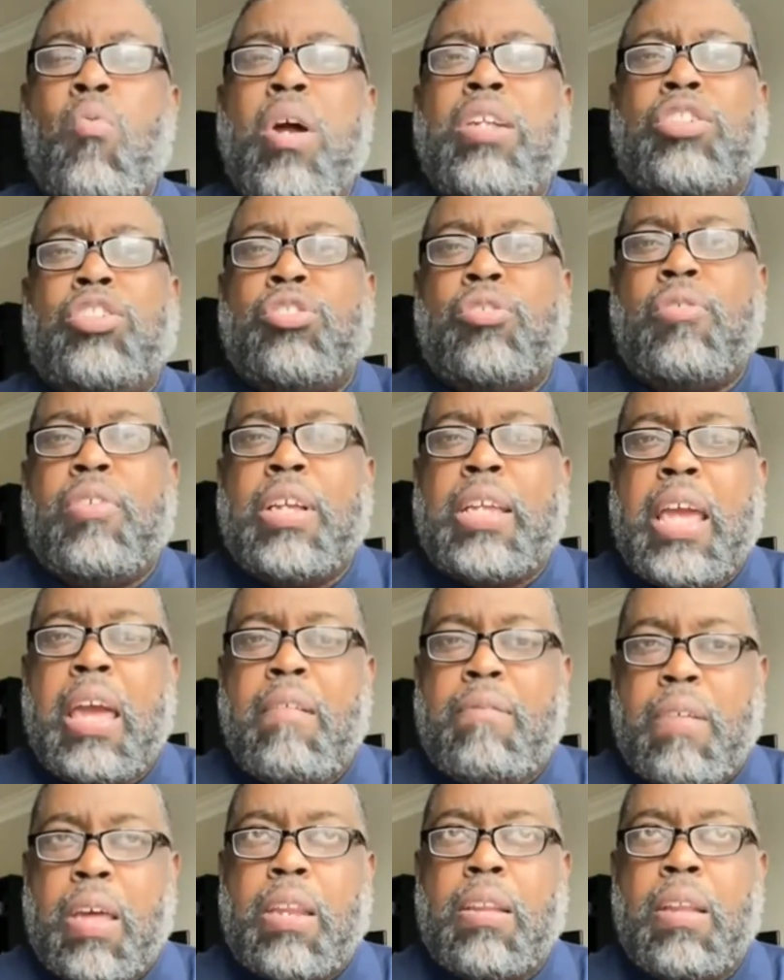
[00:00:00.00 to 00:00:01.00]
what you were
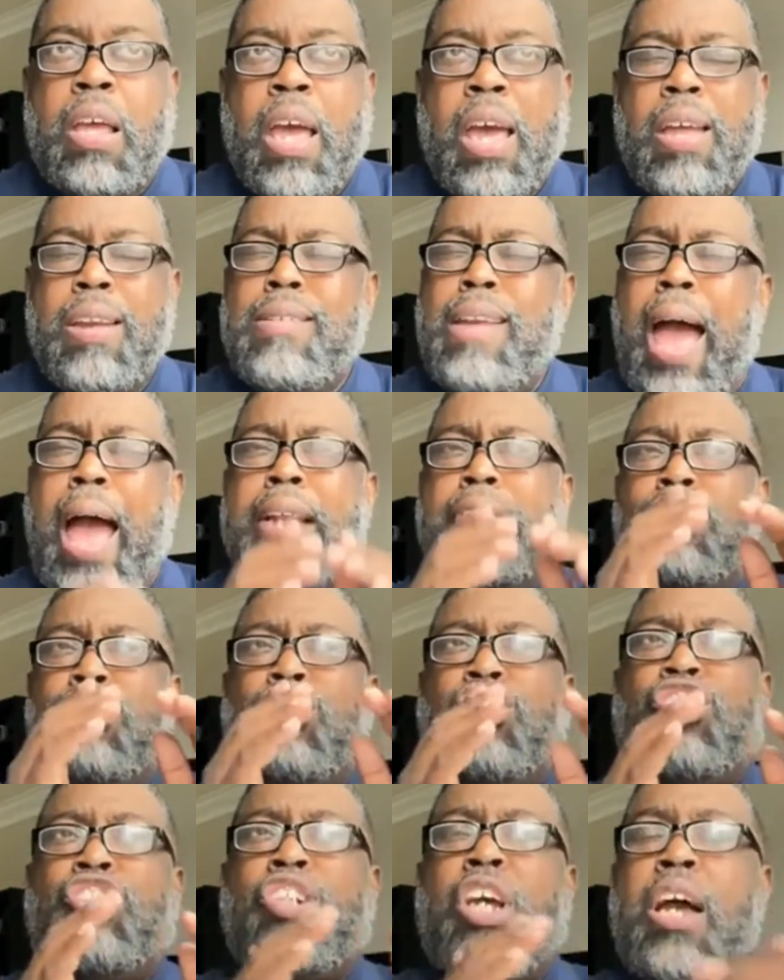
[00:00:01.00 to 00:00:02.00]
given, not
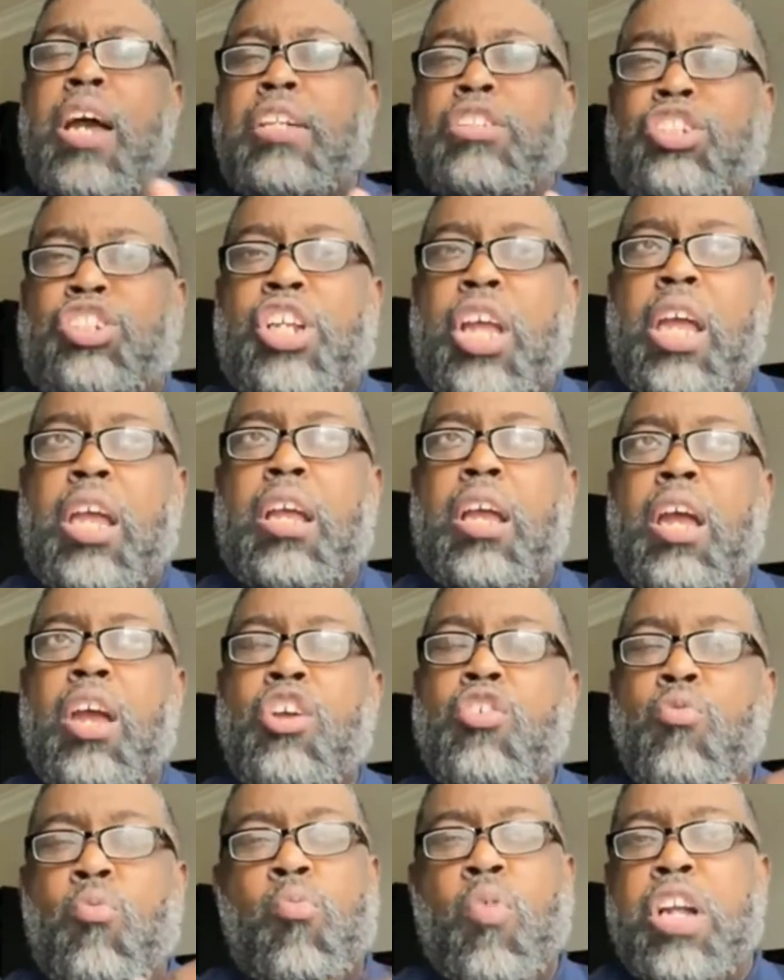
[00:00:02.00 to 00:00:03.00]
judging
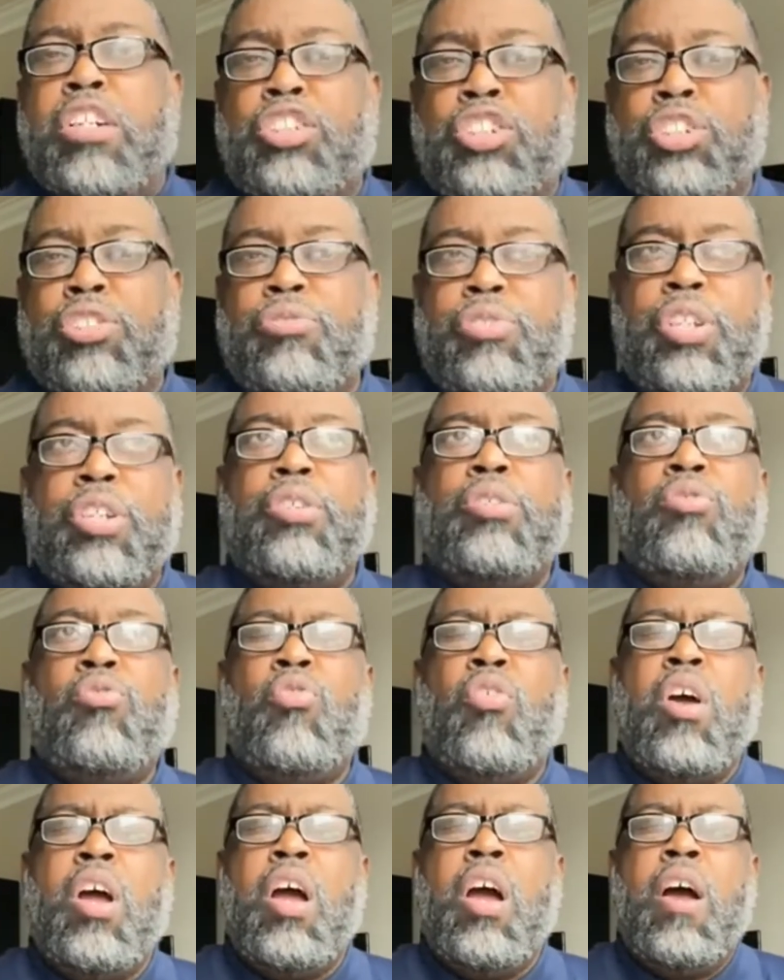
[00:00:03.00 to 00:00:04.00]
what you do,
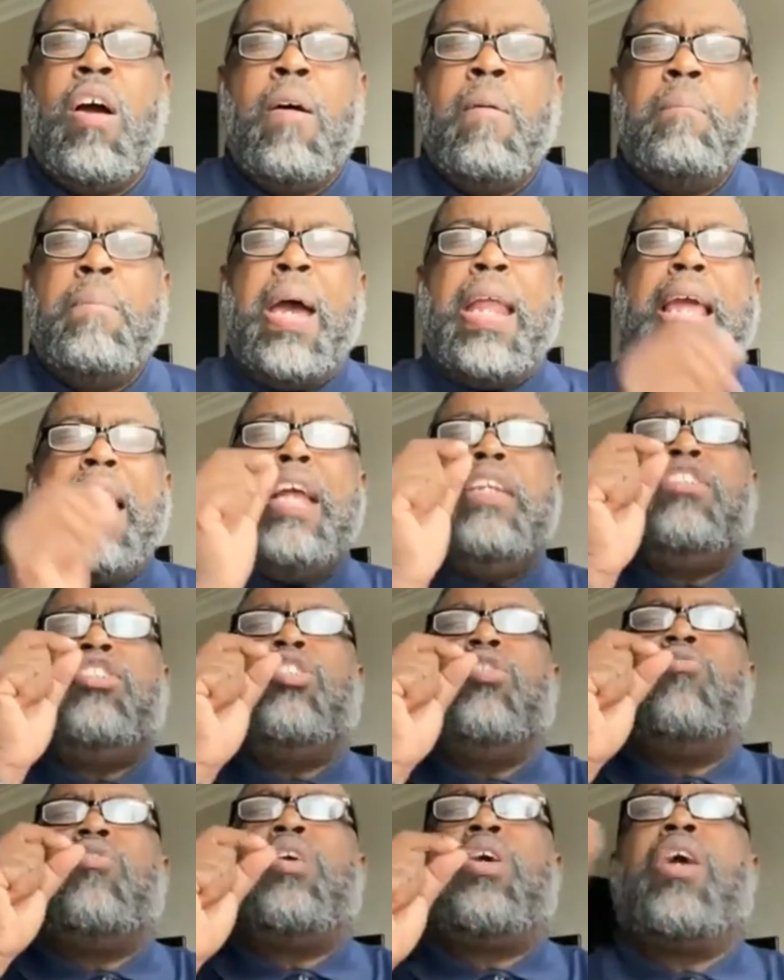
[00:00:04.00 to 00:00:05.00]
but
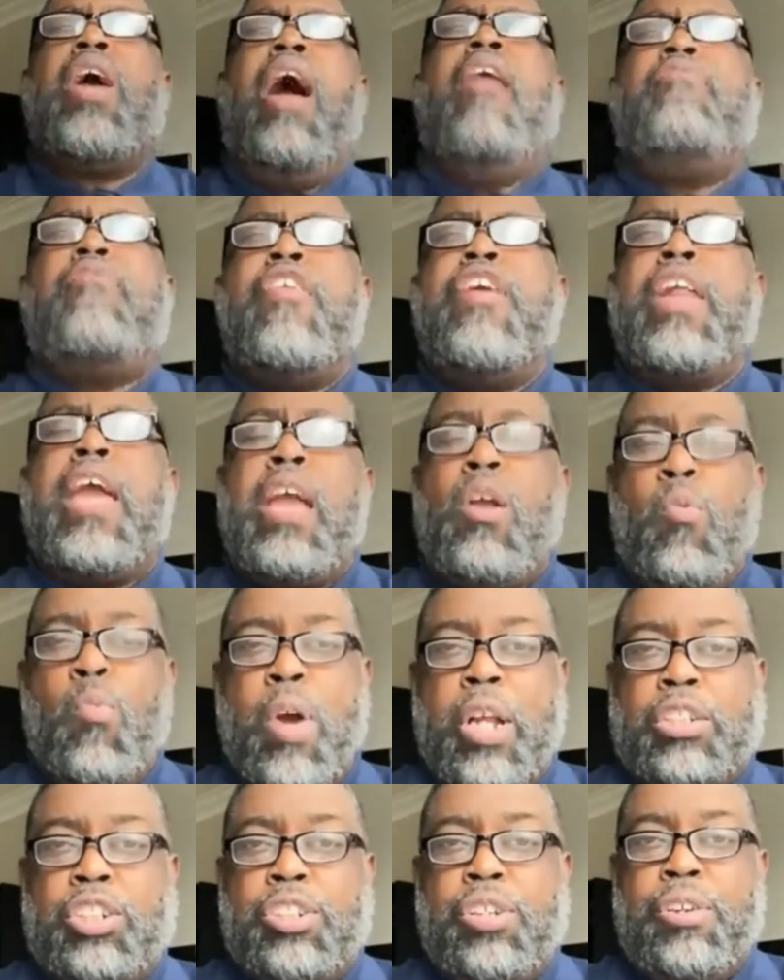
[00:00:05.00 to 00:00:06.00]
into governing
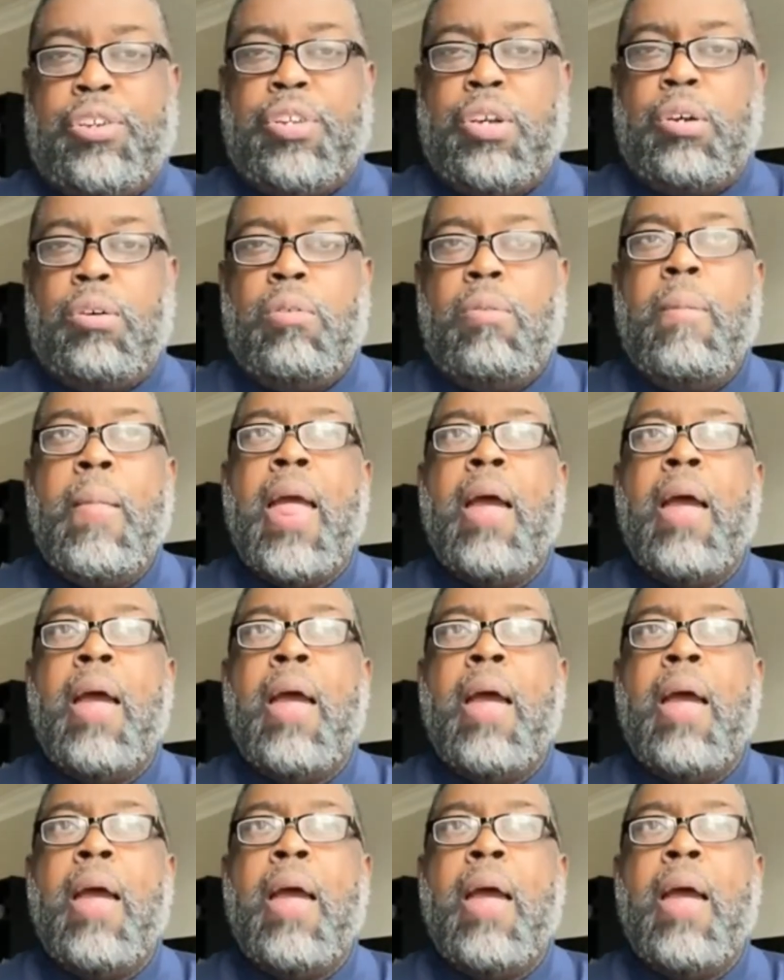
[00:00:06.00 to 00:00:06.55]
what you do,